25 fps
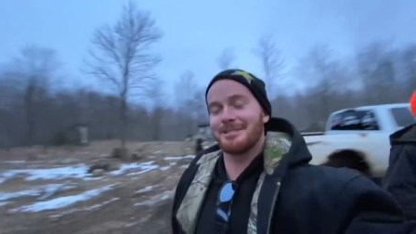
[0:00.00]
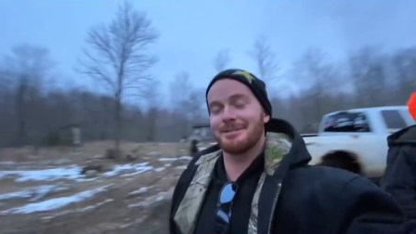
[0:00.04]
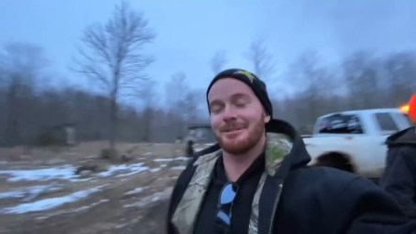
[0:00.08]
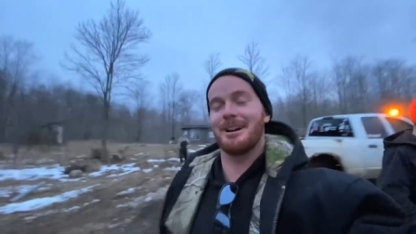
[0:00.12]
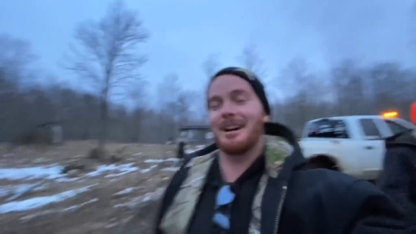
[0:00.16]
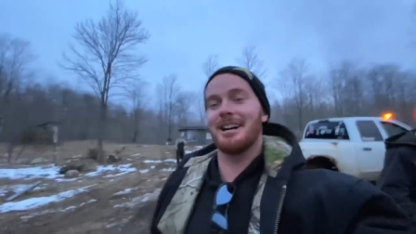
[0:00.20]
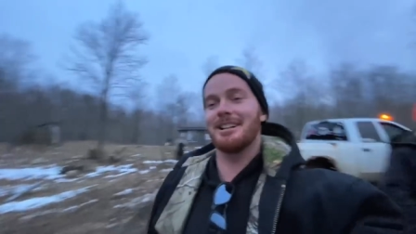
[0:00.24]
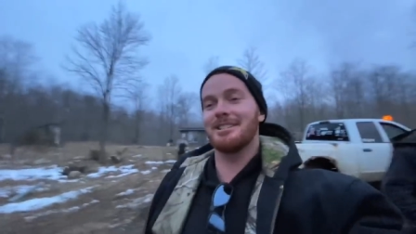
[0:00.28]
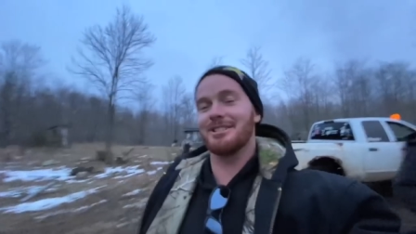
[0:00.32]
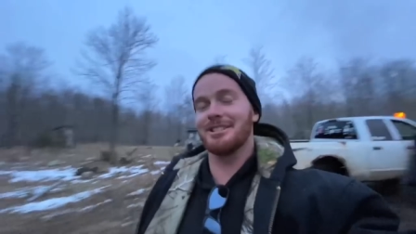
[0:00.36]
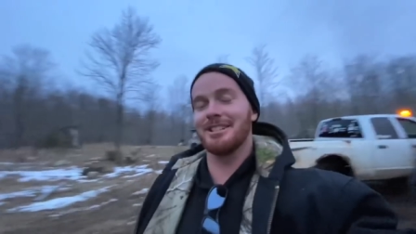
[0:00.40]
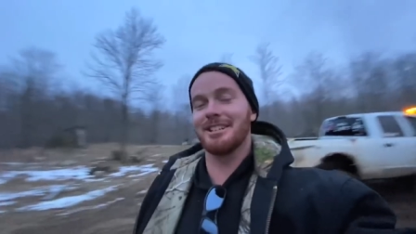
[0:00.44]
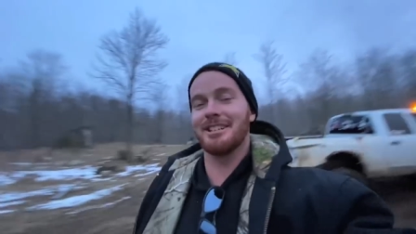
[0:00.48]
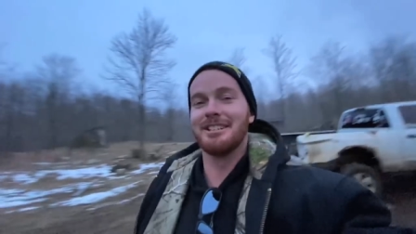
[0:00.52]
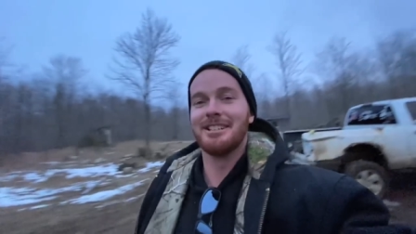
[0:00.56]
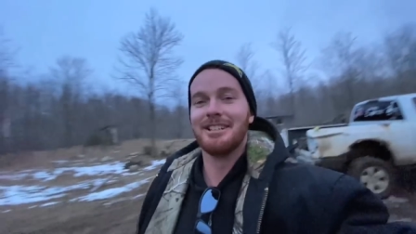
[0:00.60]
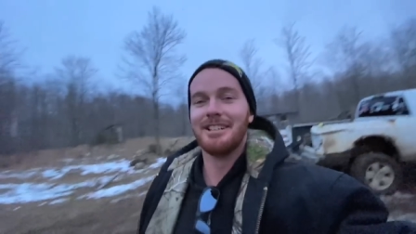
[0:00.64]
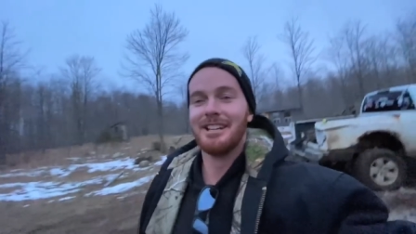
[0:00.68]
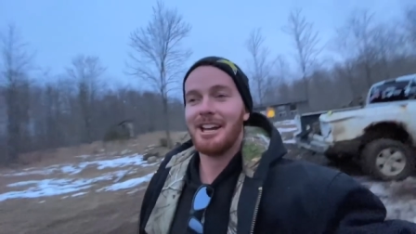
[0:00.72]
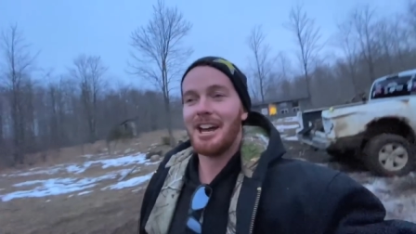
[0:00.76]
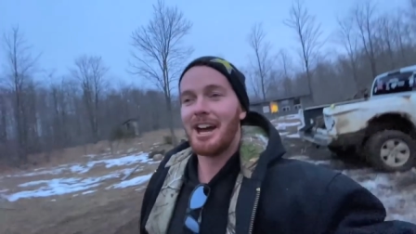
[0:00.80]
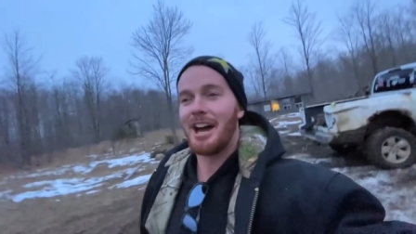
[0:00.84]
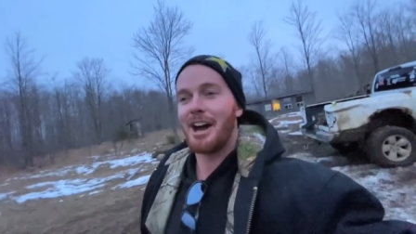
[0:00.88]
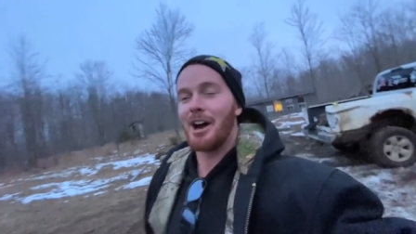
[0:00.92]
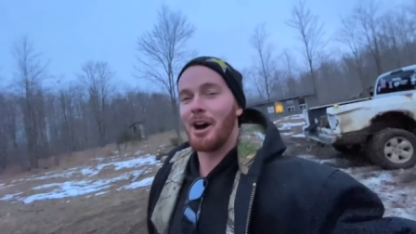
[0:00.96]
for watching.
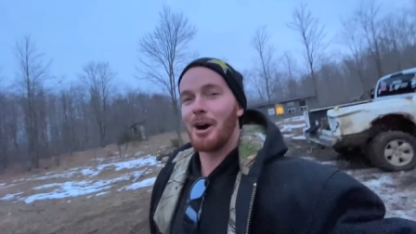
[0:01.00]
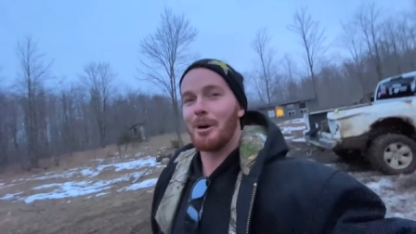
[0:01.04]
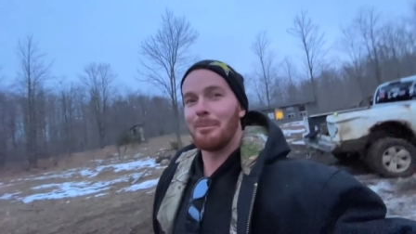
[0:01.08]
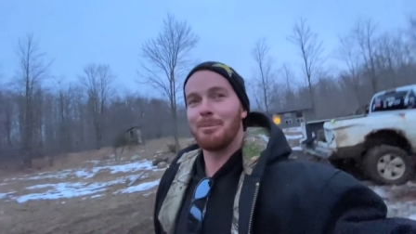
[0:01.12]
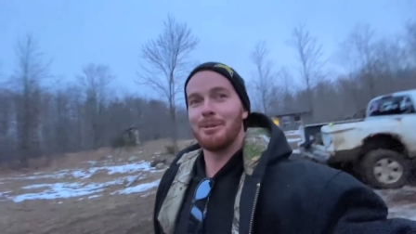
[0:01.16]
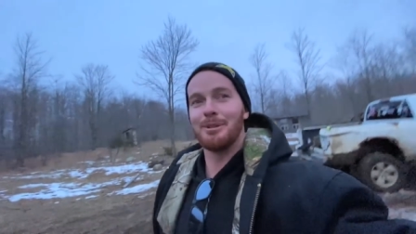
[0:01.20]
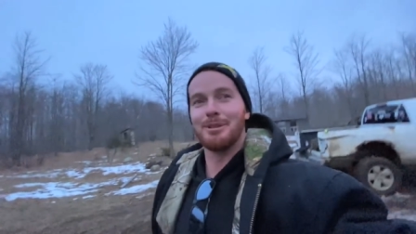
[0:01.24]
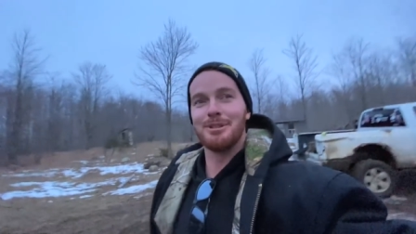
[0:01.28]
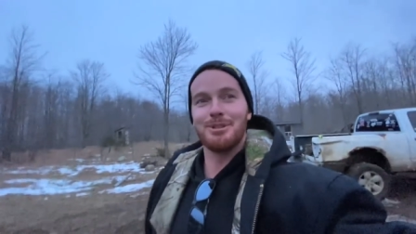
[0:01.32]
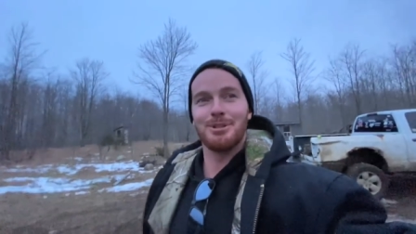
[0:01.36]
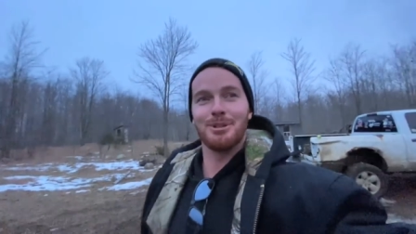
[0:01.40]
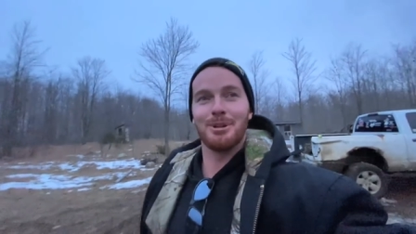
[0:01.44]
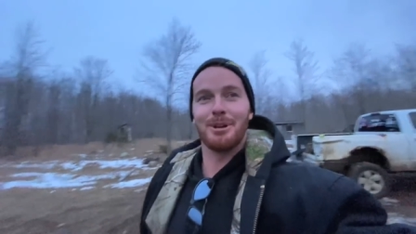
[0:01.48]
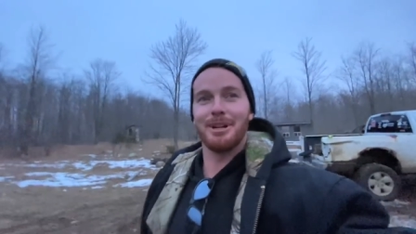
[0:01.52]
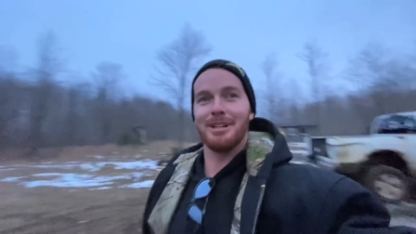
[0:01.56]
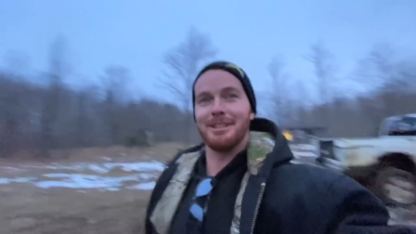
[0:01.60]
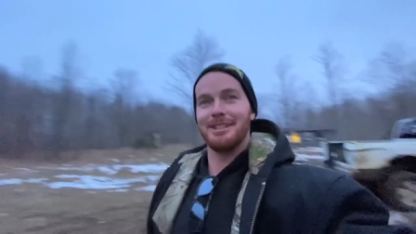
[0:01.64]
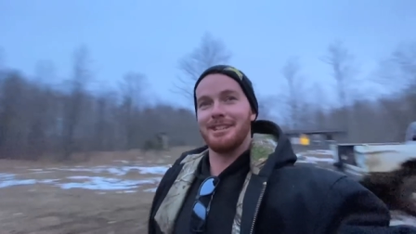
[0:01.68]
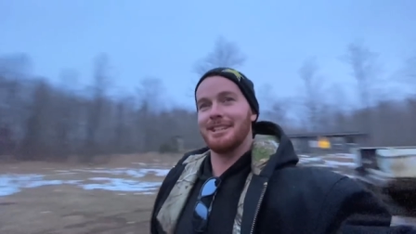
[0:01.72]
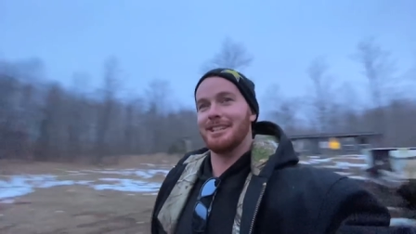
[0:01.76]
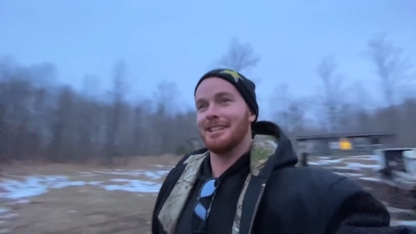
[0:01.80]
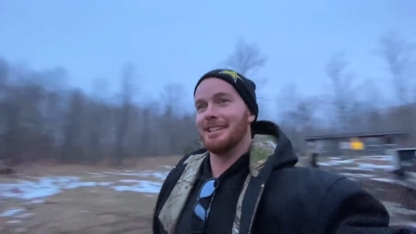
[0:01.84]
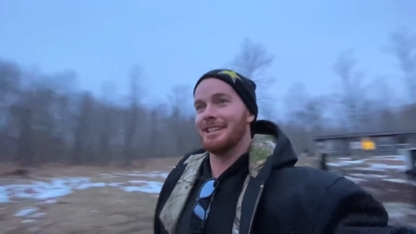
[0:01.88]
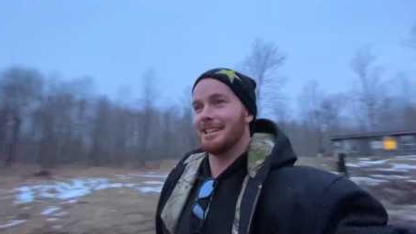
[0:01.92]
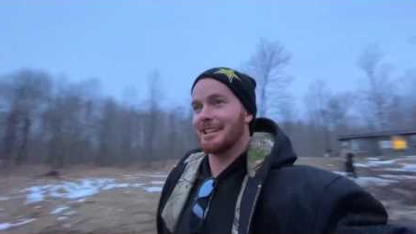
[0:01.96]
I hope you enjoyed
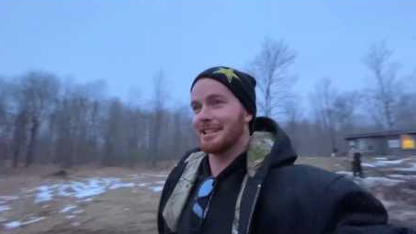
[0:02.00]
the